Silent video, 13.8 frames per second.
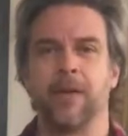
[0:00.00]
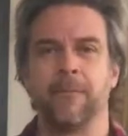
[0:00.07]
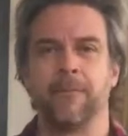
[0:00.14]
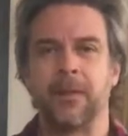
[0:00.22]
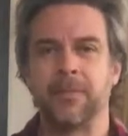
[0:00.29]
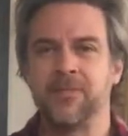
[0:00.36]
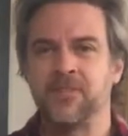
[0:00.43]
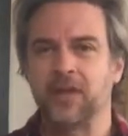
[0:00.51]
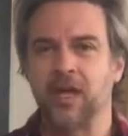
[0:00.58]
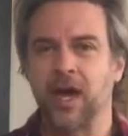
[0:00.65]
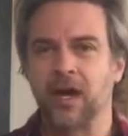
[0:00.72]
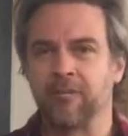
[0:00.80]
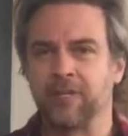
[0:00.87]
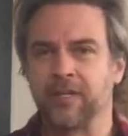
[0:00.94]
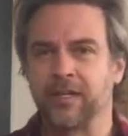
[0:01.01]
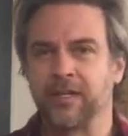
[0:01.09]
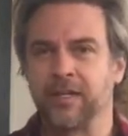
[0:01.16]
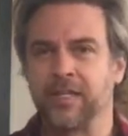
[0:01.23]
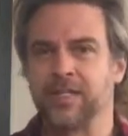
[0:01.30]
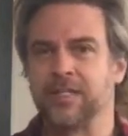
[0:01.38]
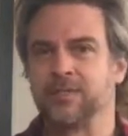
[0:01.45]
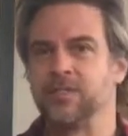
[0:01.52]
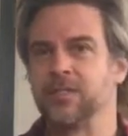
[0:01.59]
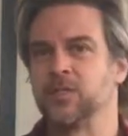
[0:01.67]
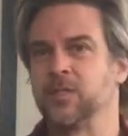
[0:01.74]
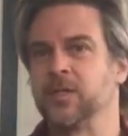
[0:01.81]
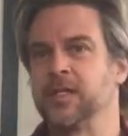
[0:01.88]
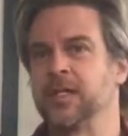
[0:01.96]
Maybe the conflict is
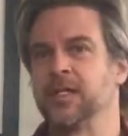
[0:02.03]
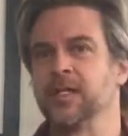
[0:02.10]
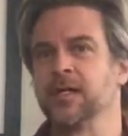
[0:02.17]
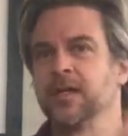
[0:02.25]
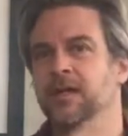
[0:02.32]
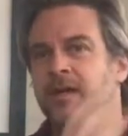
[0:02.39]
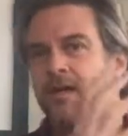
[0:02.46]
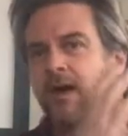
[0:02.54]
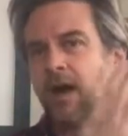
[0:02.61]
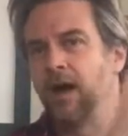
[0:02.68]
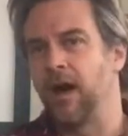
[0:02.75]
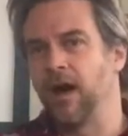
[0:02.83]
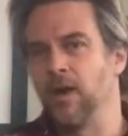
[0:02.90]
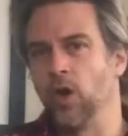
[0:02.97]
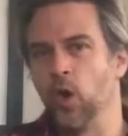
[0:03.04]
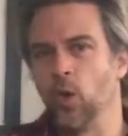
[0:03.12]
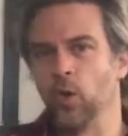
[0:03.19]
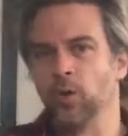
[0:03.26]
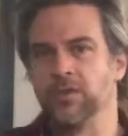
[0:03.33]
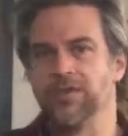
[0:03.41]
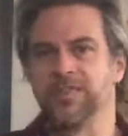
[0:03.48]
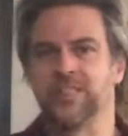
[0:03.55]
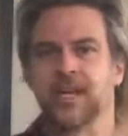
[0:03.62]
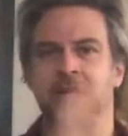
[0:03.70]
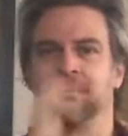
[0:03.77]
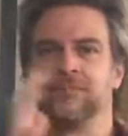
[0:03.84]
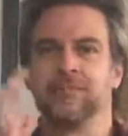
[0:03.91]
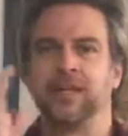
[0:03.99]
between an old
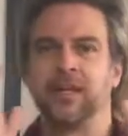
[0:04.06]
self and